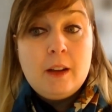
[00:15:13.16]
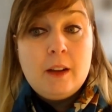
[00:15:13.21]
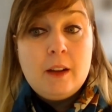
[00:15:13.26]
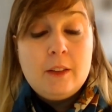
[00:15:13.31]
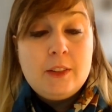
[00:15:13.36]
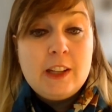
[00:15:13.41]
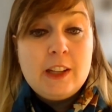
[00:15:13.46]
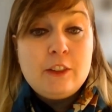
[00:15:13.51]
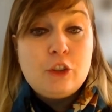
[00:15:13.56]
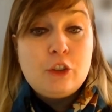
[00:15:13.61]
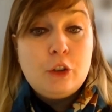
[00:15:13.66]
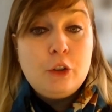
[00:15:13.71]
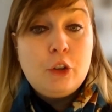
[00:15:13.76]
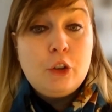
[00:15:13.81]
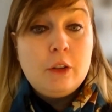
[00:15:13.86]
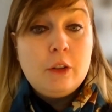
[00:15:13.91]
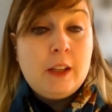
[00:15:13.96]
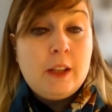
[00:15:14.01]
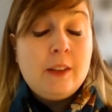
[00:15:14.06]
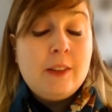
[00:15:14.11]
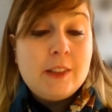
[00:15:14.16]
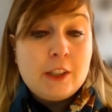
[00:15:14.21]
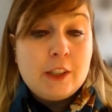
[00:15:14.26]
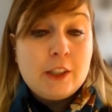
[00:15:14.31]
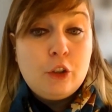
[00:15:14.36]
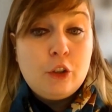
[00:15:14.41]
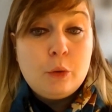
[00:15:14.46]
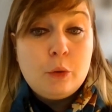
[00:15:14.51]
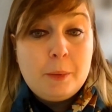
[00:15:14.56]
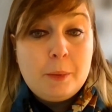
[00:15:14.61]
Central
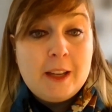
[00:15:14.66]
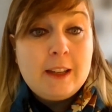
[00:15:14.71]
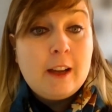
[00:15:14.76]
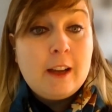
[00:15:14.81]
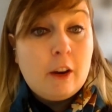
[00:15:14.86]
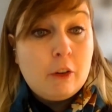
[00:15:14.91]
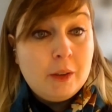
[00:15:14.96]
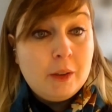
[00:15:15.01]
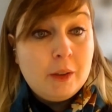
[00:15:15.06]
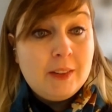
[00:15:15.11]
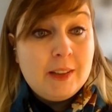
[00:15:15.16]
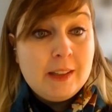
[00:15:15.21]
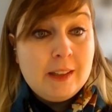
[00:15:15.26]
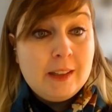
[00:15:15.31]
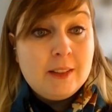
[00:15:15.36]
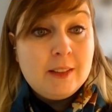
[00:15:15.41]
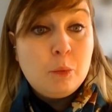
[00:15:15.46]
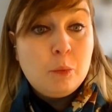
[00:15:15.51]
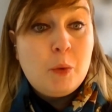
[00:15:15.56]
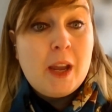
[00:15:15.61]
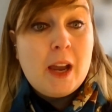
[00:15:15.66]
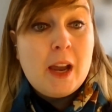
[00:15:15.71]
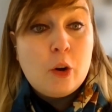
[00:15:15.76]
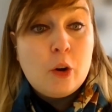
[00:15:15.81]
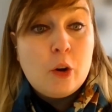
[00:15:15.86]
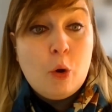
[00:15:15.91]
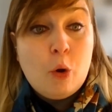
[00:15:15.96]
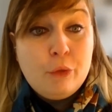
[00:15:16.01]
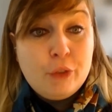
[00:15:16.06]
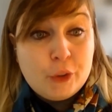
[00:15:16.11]
Eastern European currencies. We
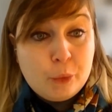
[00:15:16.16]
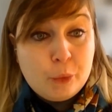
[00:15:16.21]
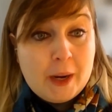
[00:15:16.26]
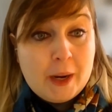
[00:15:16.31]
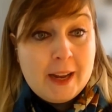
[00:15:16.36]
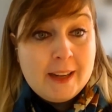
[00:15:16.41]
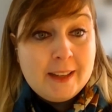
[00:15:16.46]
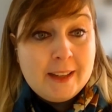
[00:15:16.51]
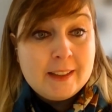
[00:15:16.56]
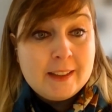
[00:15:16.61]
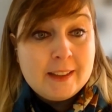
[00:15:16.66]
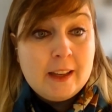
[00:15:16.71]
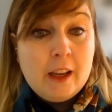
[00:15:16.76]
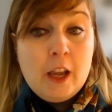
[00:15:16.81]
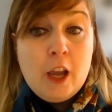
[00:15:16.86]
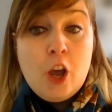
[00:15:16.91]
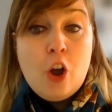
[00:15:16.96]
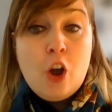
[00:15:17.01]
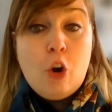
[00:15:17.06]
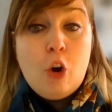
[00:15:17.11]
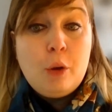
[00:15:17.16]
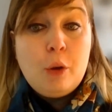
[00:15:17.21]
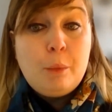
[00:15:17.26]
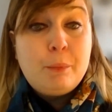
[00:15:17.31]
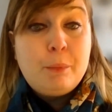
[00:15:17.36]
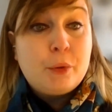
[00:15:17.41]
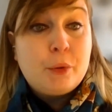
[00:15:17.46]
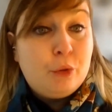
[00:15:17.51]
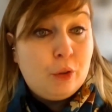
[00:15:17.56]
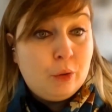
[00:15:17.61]
are overweight oil
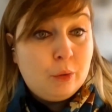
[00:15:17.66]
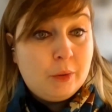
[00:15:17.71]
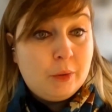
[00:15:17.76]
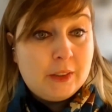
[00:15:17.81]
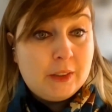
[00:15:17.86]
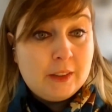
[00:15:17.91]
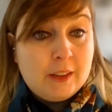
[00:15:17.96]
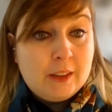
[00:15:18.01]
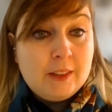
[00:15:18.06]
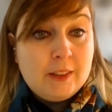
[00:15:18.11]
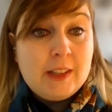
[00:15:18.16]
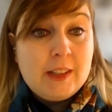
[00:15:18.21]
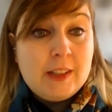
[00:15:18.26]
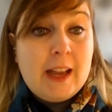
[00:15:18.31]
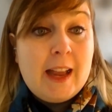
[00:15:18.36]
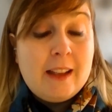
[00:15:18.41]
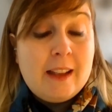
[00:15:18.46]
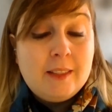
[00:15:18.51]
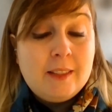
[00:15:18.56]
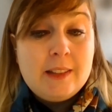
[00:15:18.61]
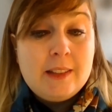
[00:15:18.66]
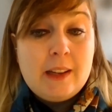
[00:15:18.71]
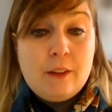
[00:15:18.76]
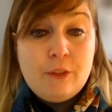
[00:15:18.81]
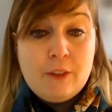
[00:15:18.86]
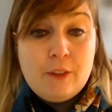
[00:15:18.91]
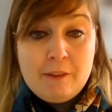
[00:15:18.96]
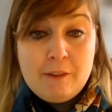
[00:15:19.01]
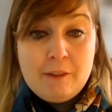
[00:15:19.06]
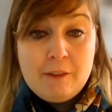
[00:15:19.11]
producers and
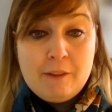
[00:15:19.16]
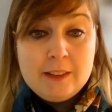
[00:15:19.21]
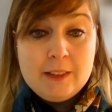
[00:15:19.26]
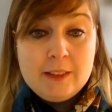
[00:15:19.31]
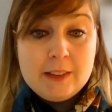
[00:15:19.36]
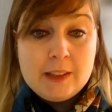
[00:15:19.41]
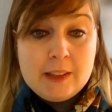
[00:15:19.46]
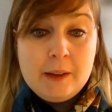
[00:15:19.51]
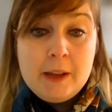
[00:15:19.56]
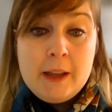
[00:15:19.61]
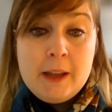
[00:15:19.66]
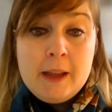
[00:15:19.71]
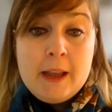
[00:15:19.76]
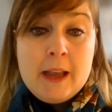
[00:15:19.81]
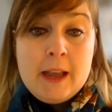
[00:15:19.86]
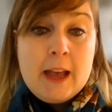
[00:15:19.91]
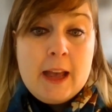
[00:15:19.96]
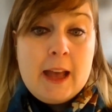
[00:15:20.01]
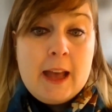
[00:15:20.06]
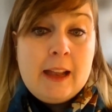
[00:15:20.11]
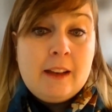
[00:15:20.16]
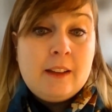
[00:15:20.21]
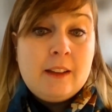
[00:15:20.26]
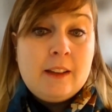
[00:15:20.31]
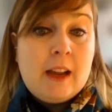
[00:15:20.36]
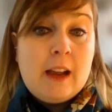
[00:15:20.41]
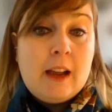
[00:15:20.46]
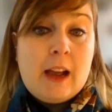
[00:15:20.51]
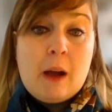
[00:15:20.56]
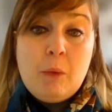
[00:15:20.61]
safe havens. And
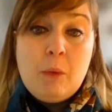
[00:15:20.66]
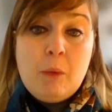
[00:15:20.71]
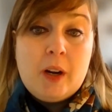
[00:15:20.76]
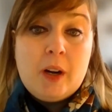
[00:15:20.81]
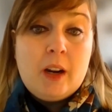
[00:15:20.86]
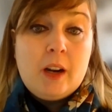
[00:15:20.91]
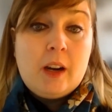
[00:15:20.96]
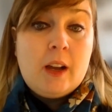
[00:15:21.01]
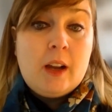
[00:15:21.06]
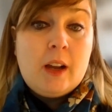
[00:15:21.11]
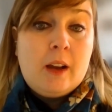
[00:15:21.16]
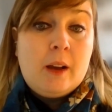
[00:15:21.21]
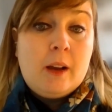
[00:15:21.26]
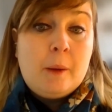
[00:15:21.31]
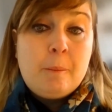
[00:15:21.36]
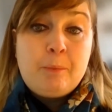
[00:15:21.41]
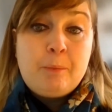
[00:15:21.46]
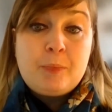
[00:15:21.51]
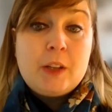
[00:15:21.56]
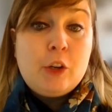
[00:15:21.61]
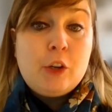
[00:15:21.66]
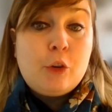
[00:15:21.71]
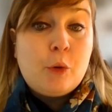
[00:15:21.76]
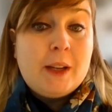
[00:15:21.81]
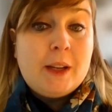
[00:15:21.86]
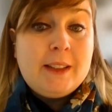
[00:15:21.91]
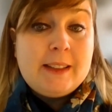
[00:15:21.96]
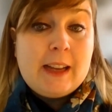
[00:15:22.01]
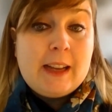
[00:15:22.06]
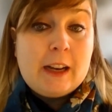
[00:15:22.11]
our
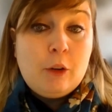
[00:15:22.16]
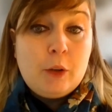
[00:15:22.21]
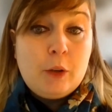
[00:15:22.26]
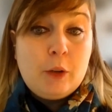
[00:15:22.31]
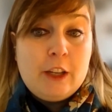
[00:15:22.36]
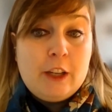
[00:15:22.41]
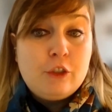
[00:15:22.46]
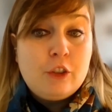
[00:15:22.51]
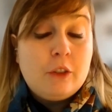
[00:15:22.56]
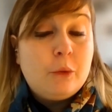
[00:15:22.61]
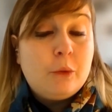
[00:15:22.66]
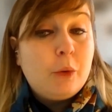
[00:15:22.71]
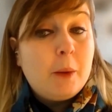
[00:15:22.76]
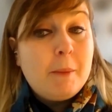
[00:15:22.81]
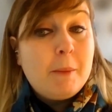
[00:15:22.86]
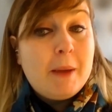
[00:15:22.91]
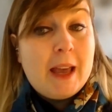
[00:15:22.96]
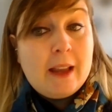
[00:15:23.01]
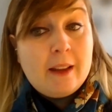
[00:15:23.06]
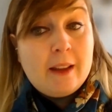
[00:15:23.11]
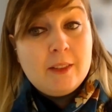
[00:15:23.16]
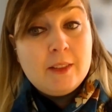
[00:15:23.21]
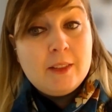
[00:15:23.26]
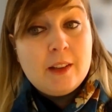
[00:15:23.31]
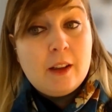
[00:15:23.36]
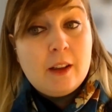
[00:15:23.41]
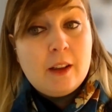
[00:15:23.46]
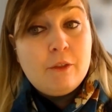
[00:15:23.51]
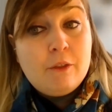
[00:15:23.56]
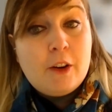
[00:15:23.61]
credit allocation
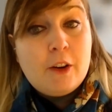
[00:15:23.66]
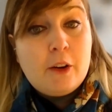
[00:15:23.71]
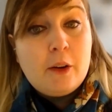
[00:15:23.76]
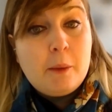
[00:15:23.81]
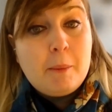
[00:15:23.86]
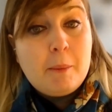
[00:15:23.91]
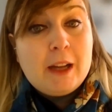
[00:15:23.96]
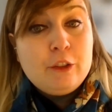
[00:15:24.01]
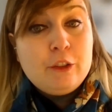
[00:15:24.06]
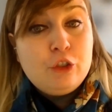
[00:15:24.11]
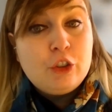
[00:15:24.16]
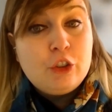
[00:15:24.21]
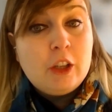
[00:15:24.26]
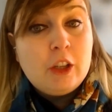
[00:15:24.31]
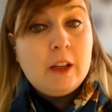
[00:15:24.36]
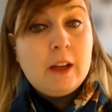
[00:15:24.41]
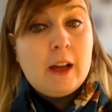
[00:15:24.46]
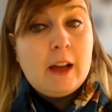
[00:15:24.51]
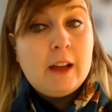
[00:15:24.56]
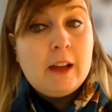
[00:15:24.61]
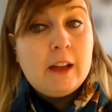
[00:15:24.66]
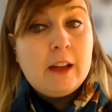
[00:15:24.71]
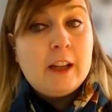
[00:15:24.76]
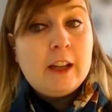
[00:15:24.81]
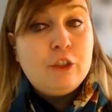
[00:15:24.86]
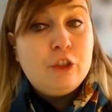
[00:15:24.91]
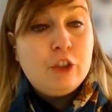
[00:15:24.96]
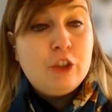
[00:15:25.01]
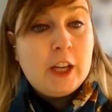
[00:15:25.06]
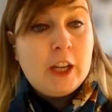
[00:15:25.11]
remains very much
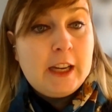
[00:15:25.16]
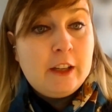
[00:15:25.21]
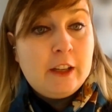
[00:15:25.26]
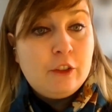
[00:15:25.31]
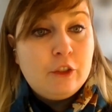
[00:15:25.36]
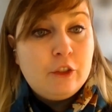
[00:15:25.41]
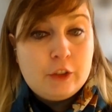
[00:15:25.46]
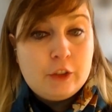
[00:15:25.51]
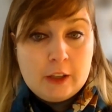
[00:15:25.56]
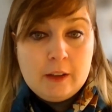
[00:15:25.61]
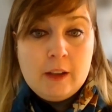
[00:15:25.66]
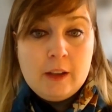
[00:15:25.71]
unchanged